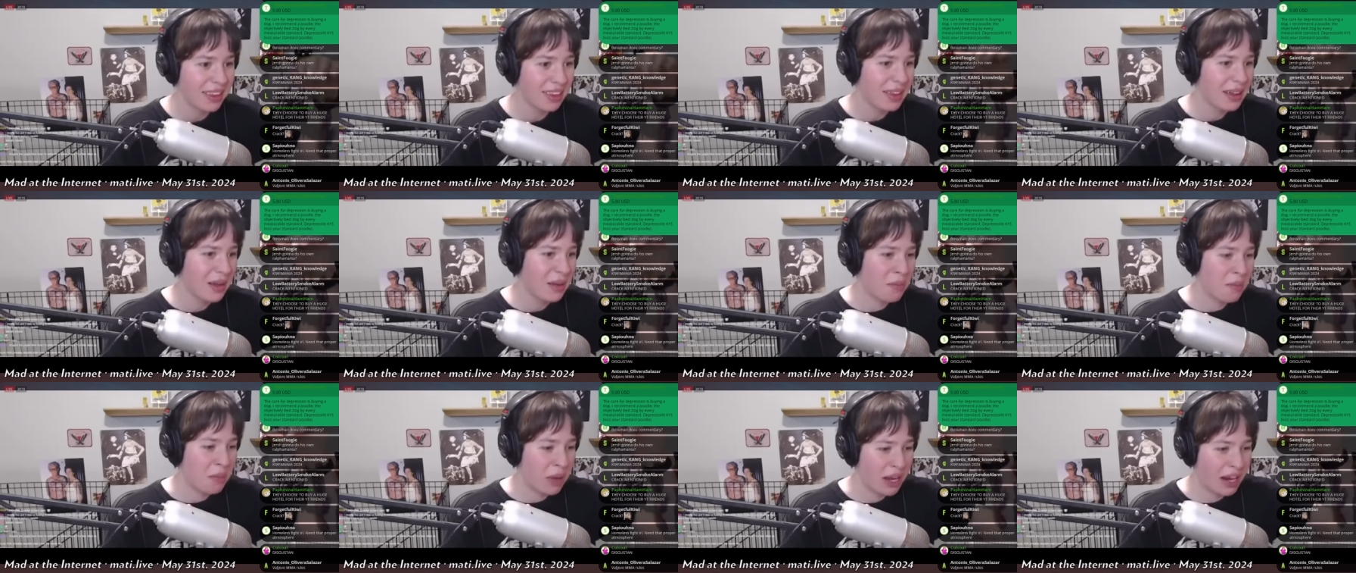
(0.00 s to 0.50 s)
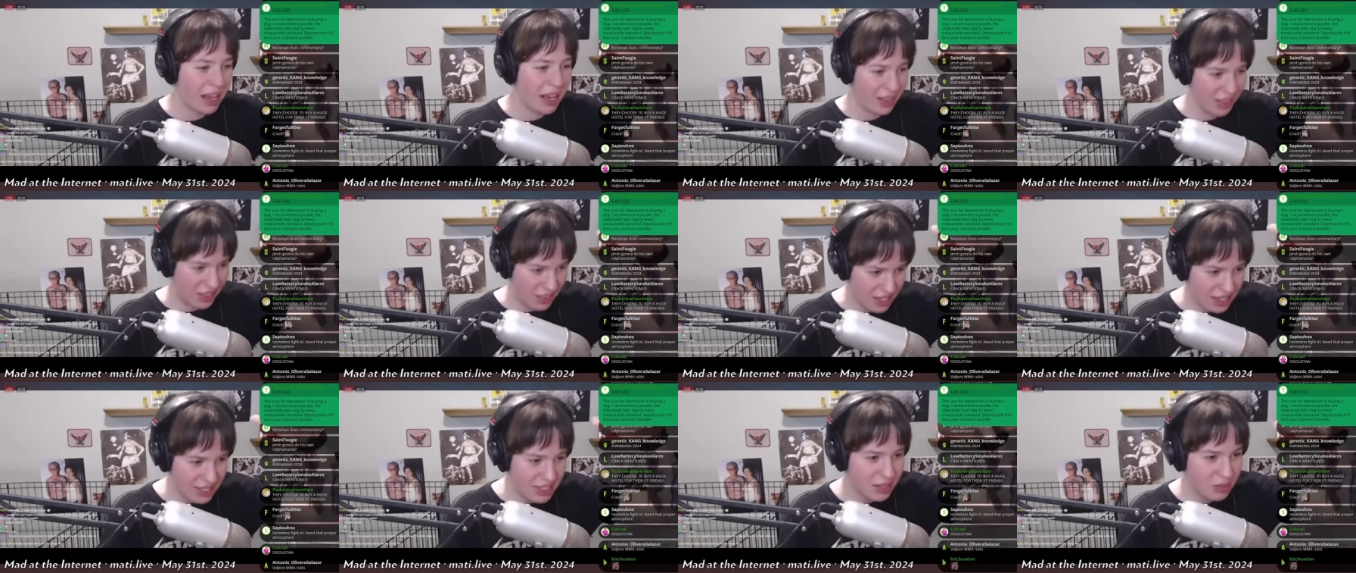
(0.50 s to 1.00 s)

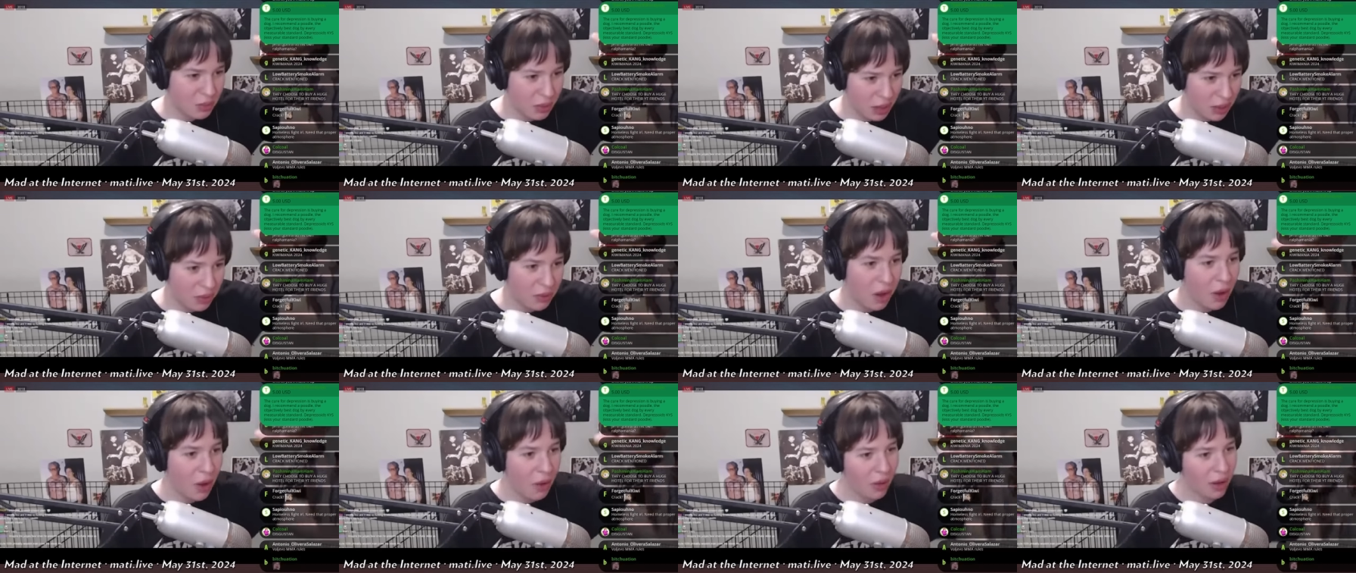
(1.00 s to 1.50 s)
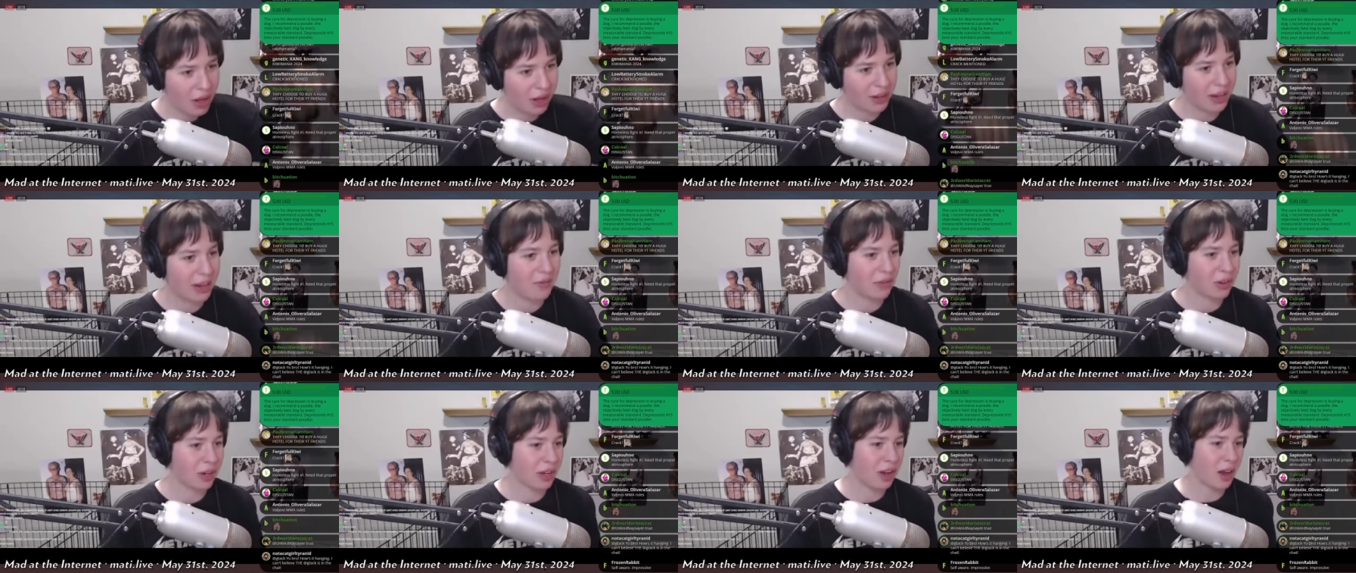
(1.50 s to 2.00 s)
But this will go on
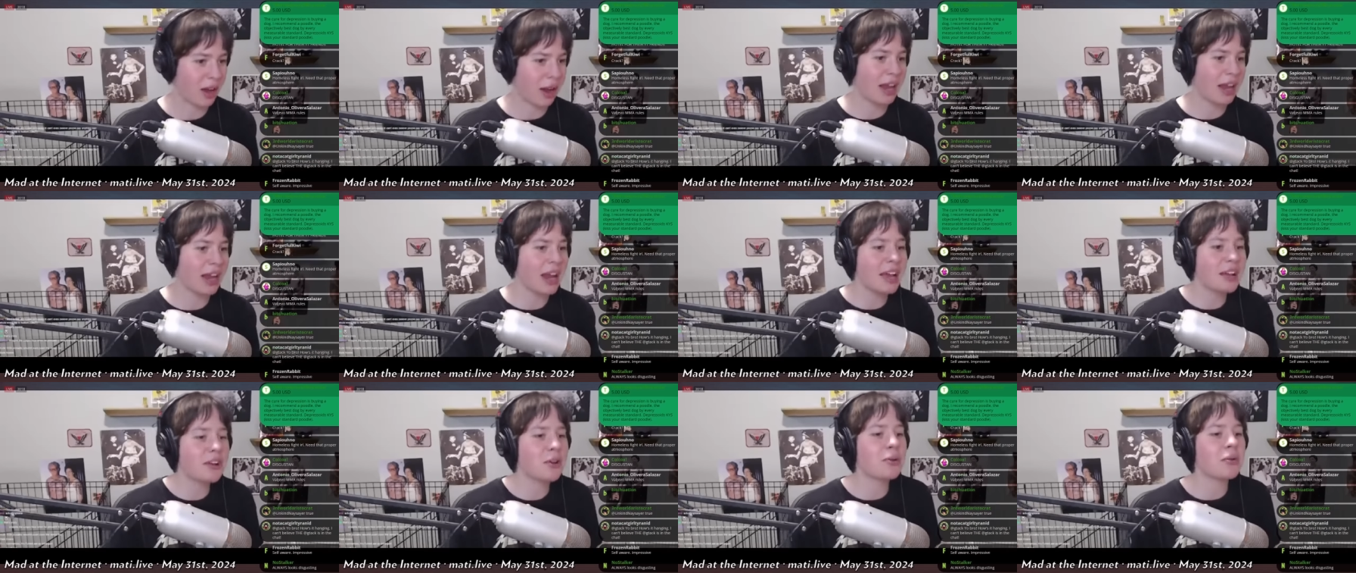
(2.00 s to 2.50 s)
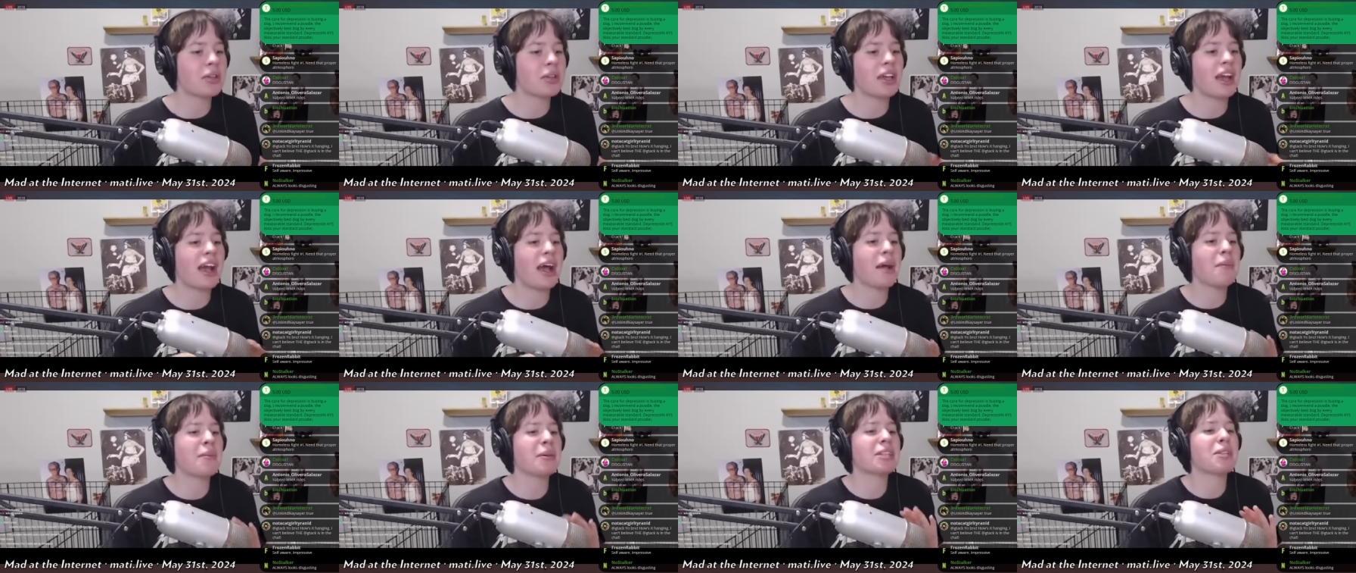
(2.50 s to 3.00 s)
every con, and I don't. care.
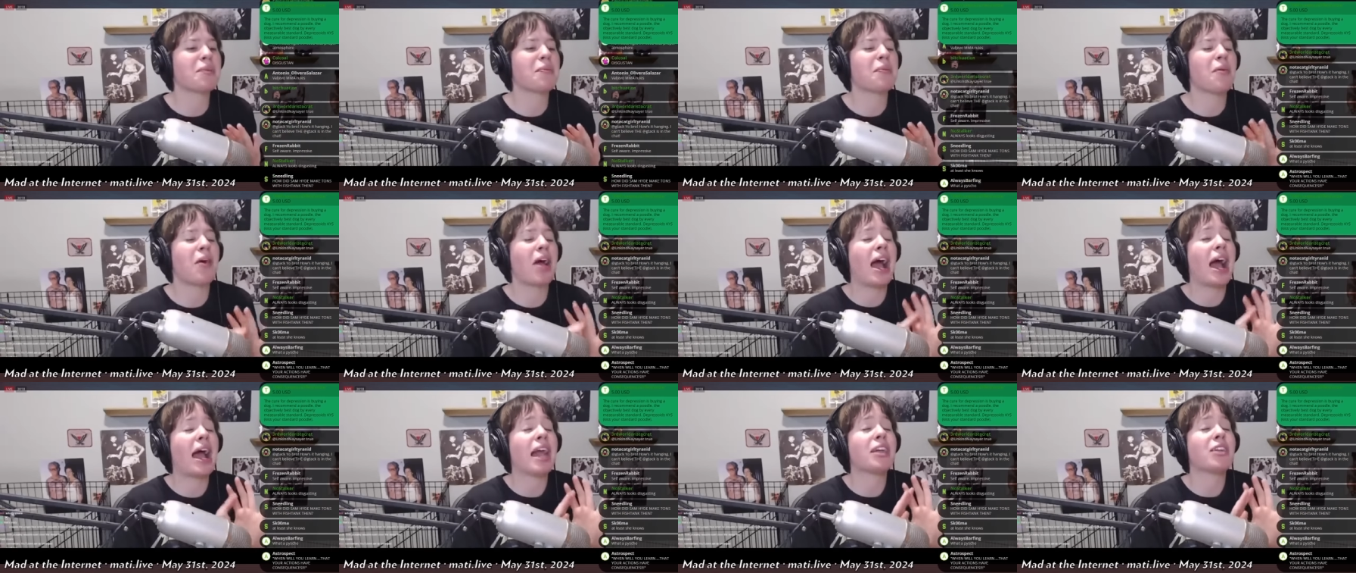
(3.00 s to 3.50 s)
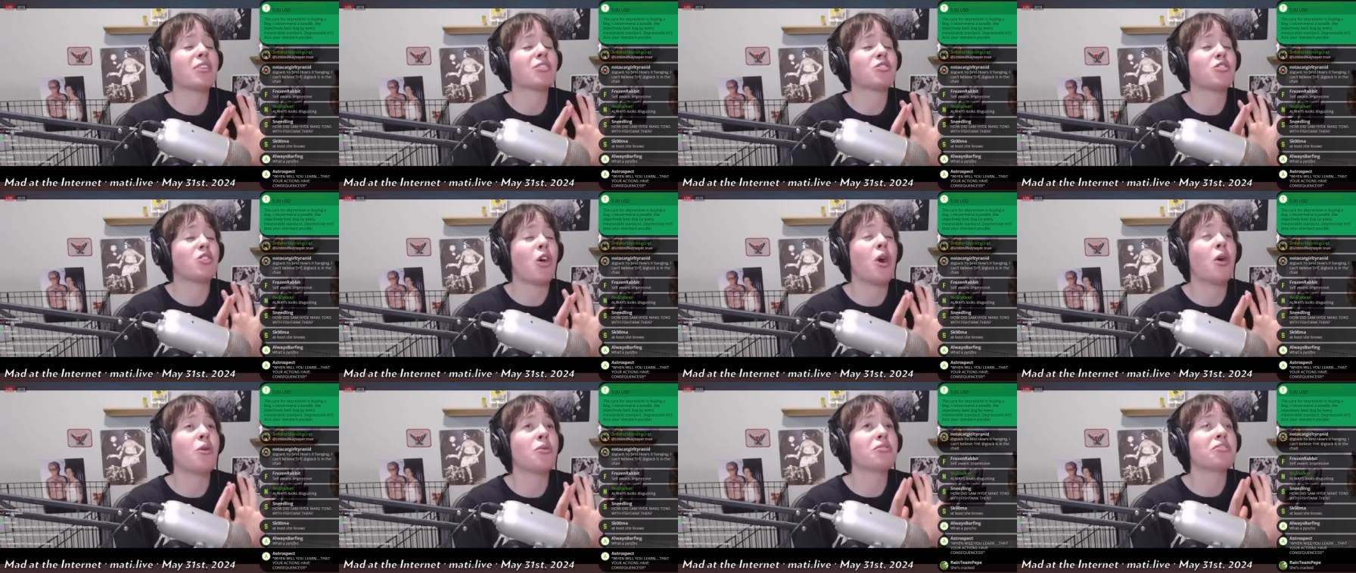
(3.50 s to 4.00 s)
I'm at the. I
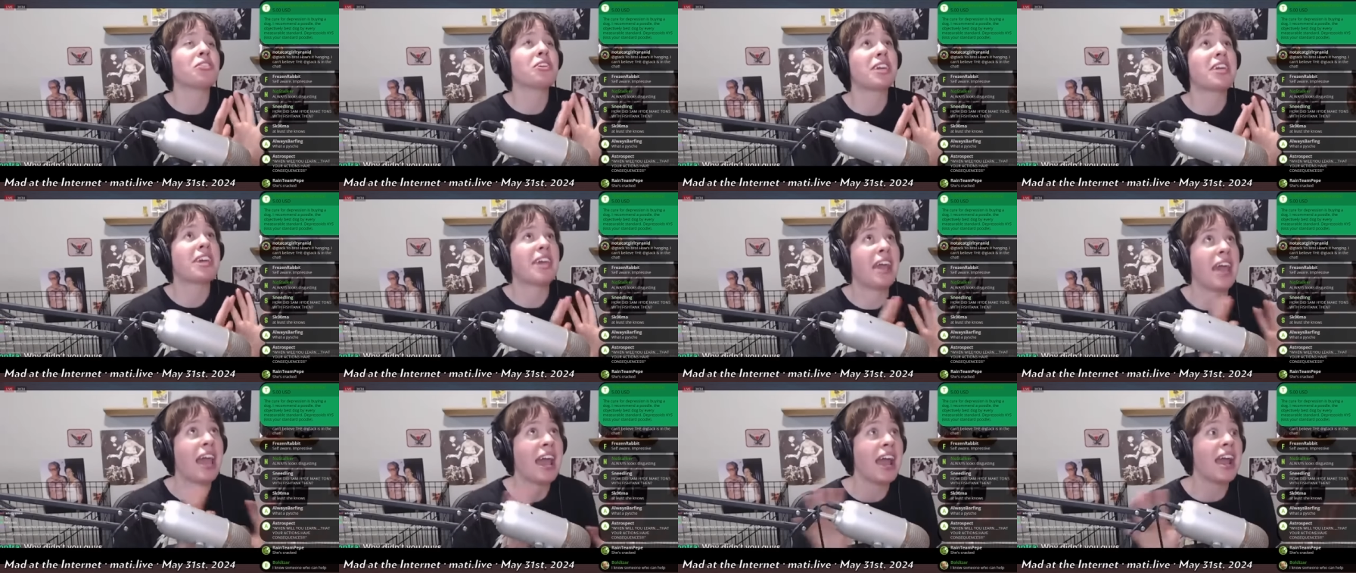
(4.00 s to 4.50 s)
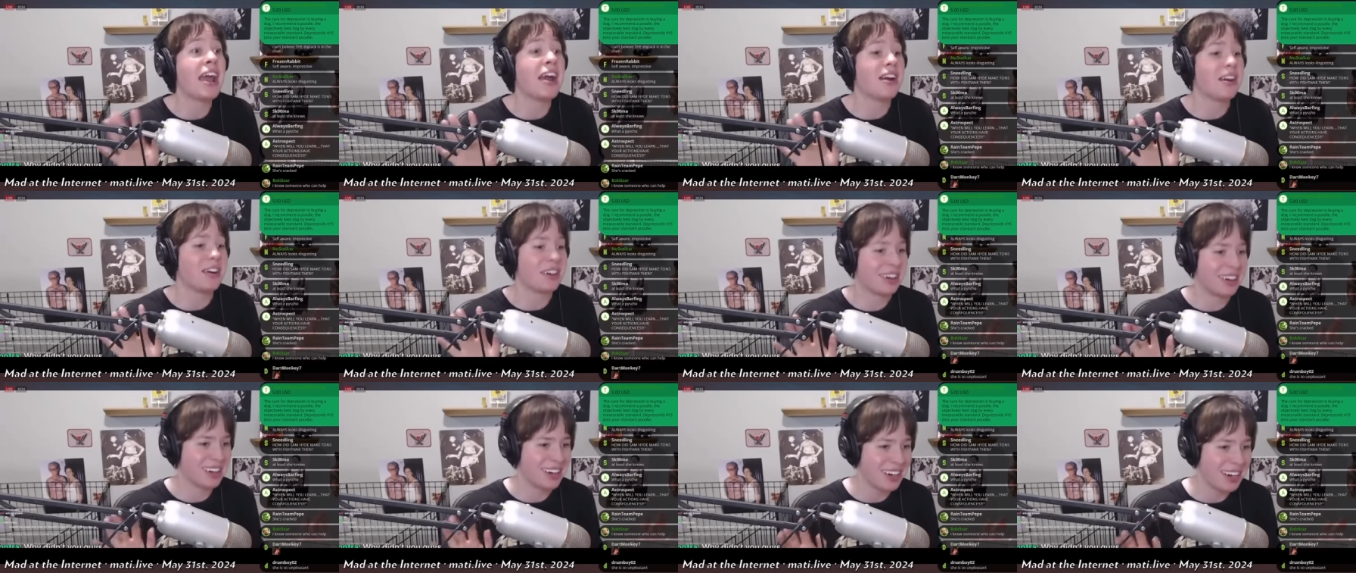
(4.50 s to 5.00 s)
don't
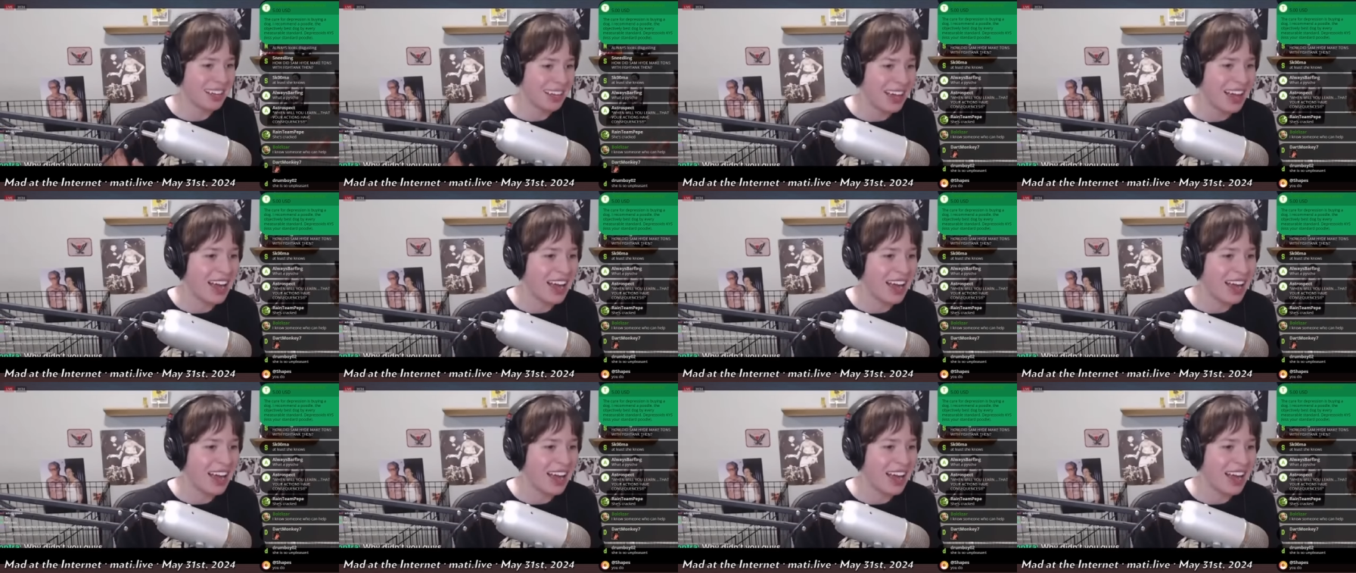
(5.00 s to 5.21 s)
care.